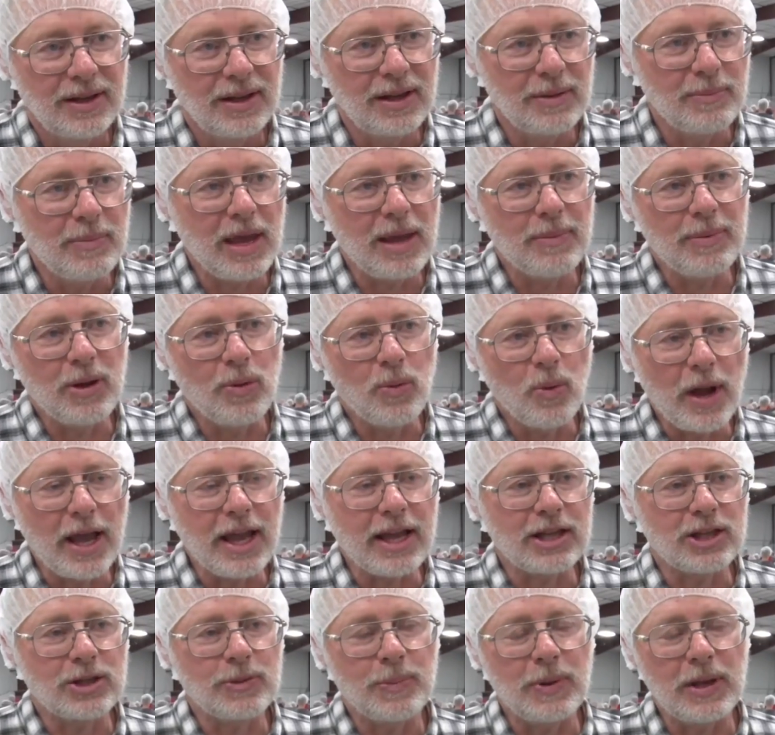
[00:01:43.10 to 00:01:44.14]
It maybe
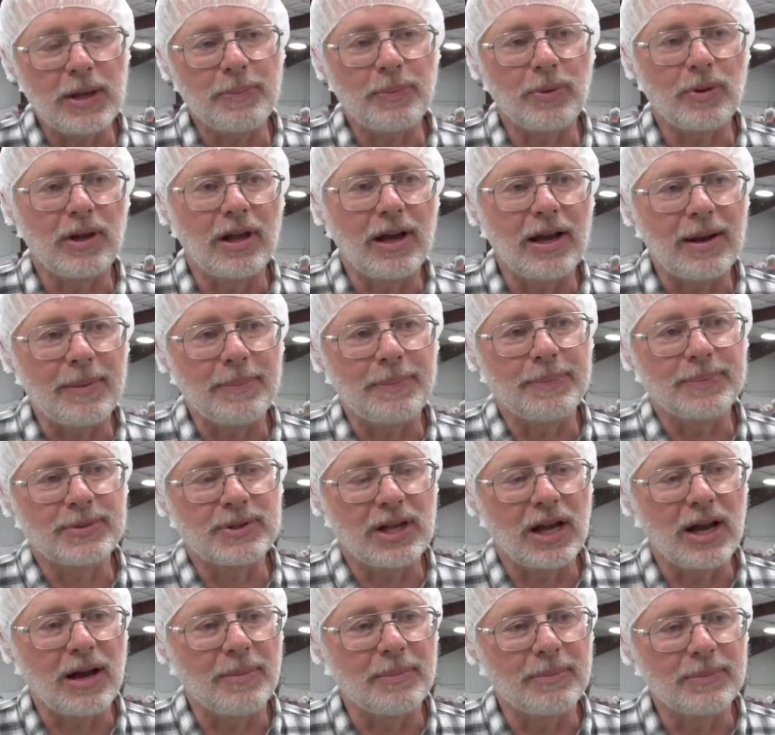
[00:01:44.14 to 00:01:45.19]
wakes people up
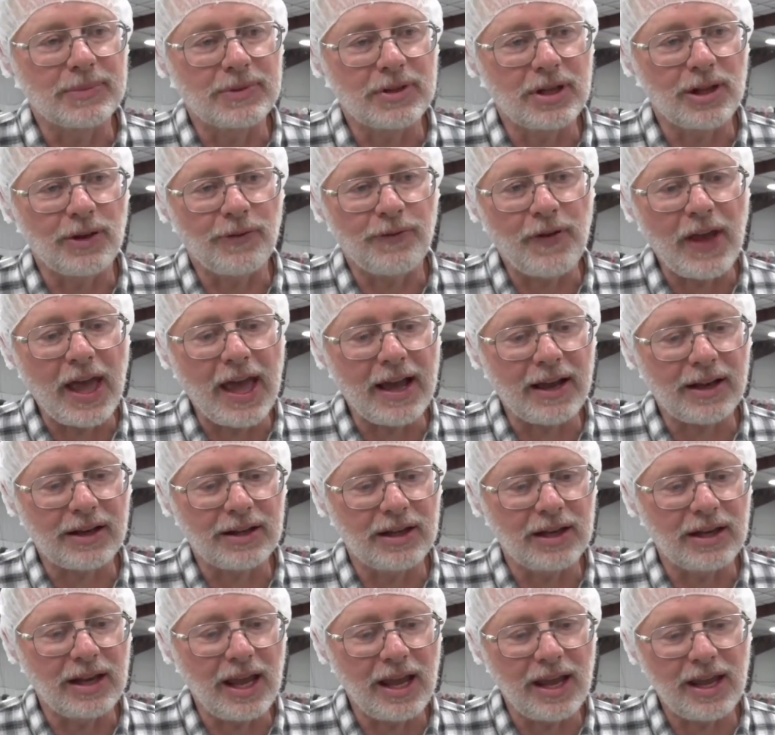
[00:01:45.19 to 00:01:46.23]
some to the fact
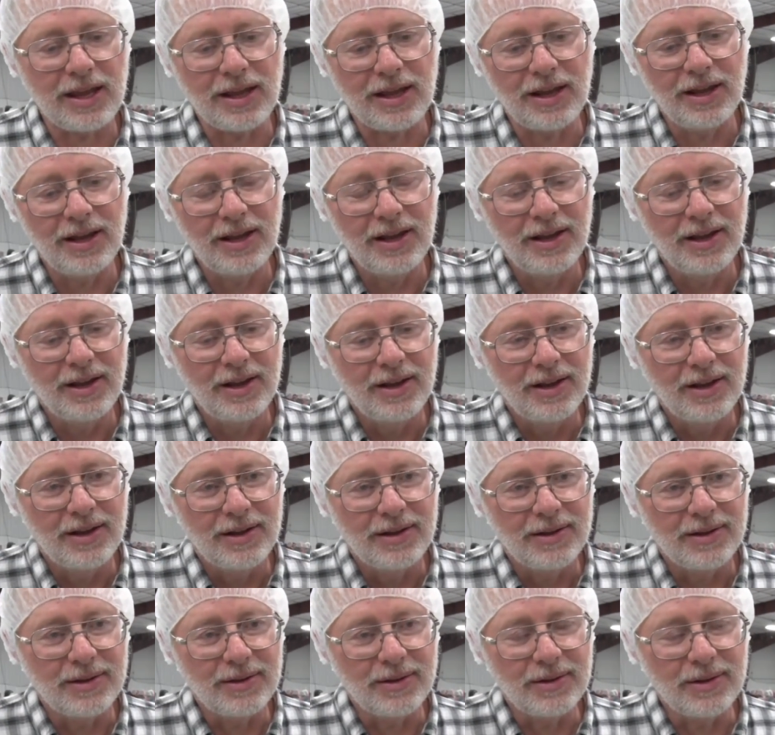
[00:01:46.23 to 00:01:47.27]
that, hey,
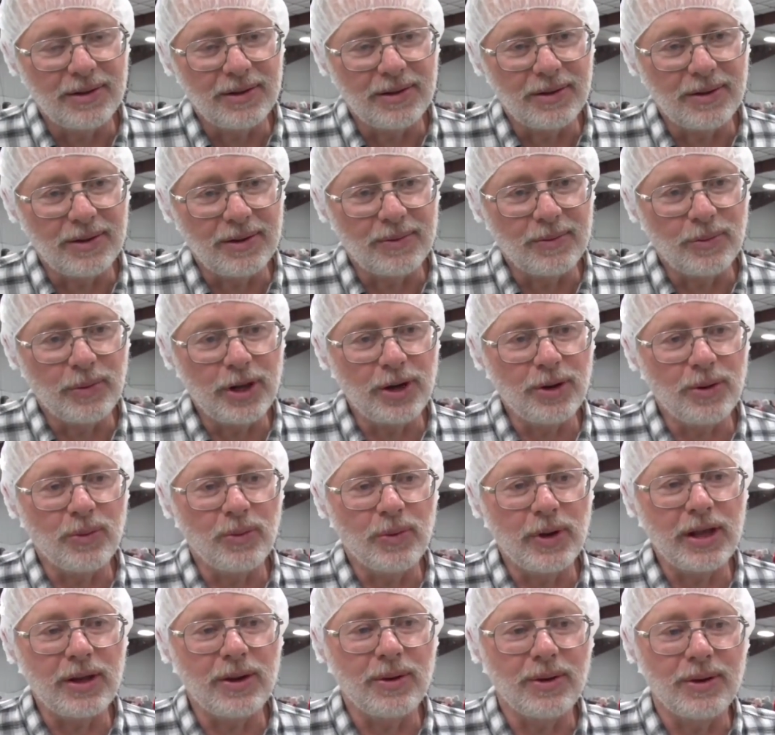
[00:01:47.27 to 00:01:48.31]
we,
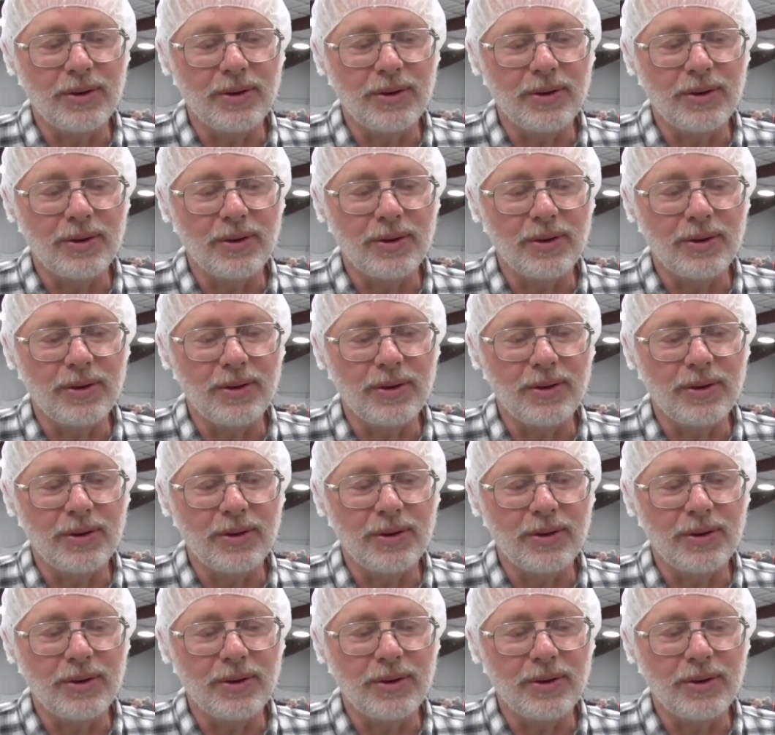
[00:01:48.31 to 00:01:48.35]
we,